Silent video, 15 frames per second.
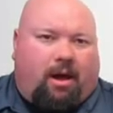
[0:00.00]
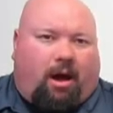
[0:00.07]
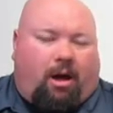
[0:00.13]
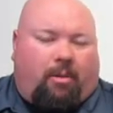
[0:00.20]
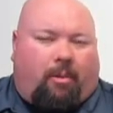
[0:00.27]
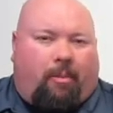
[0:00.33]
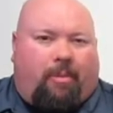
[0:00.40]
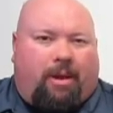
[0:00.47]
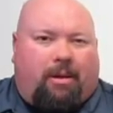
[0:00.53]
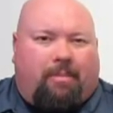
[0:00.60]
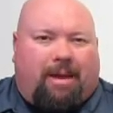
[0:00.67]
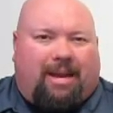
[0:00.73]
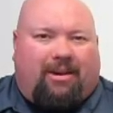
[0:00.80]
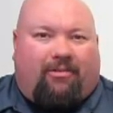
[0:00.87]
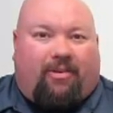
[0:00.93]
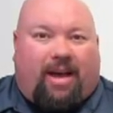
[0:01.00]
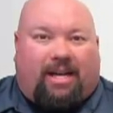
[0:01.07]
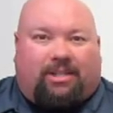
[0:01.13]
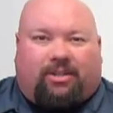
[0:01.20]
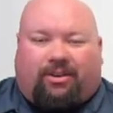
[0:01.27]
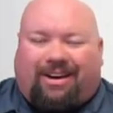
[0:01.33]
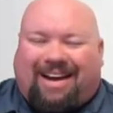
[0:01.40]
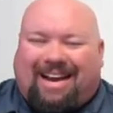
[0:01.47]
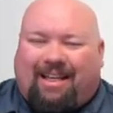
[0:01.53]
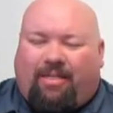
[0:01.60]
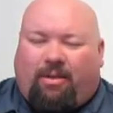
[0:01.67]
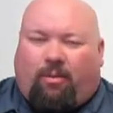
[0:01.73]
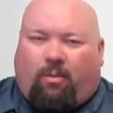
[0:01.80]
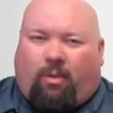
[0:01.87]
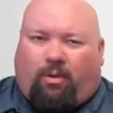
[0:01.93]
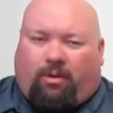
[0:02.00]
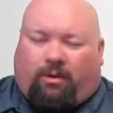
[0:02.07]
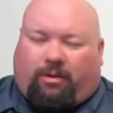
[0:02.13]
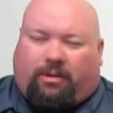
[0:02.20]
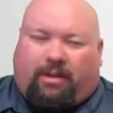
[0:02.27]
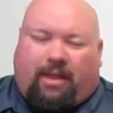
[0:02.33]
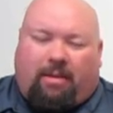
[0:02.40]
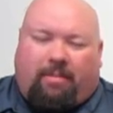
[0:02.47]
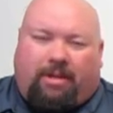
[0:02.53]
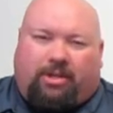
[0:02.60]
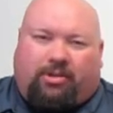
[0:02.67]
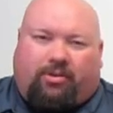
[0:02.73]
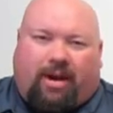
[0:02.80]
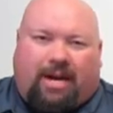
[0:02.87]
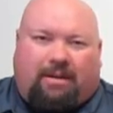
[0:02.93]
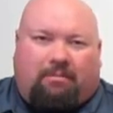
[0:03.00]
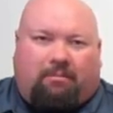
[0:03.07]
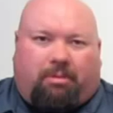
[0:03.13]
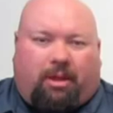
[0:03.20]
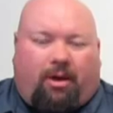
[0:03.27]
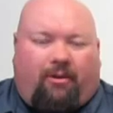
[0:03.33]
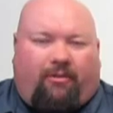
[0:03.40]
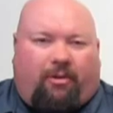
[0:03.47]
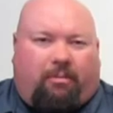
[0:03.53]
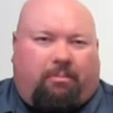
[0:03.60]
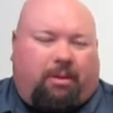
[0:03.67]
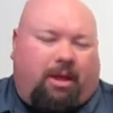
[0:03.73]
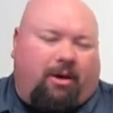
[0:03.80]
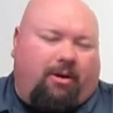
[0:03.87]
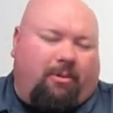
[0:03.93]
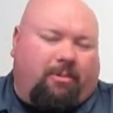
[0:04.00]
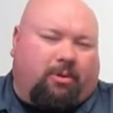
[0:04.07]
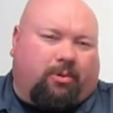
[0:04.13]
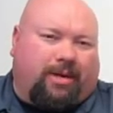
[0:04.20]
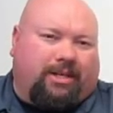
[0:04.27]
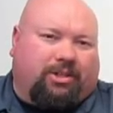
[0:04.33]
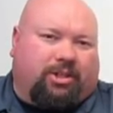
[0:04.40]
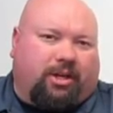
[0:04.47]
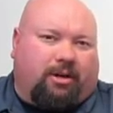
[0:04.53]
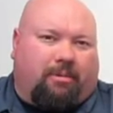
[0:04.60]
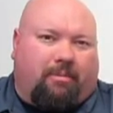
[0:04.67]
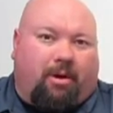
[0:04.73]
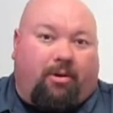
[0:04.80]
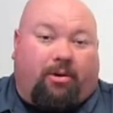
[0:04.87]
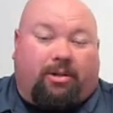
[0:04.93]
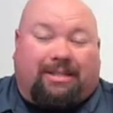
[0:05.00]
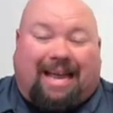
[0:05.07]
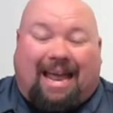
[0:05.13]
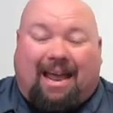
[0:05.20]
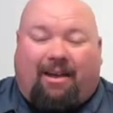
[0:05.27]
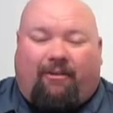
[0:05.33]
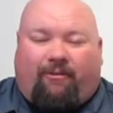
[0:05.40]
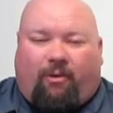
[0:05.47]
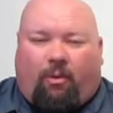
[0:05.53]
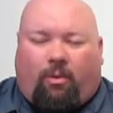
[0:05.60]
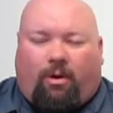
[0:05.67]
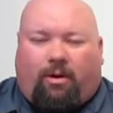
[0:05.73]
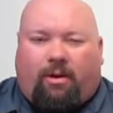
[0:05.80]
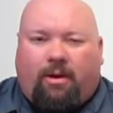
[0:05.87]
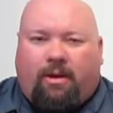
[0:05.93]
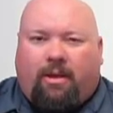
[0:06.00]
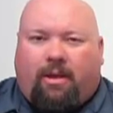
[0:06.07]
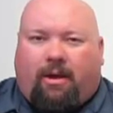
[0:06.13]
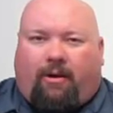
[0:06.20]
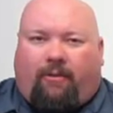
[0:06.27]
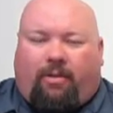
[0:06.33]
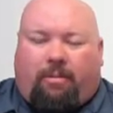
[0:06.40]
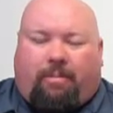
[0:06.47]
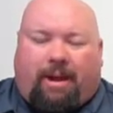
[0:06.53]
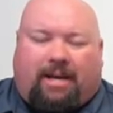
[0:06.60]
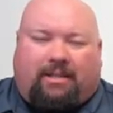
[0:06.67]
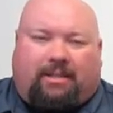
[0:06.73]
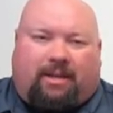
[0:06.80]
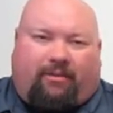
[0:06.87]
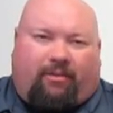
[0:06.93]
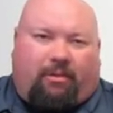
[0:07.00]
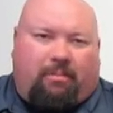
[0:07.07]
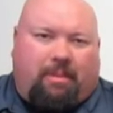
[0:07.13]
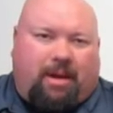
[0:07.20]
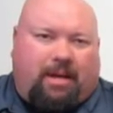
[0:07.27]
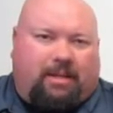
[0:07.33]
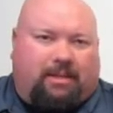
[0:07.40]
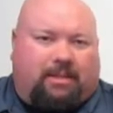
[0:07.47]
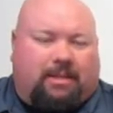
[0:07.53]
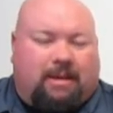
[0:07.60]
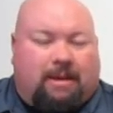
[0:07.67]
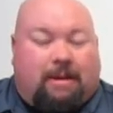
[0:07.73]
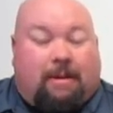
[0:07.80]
automobile manufacturer in the world, and they've been trading blow for blow between General Motors and Ford over the past several months.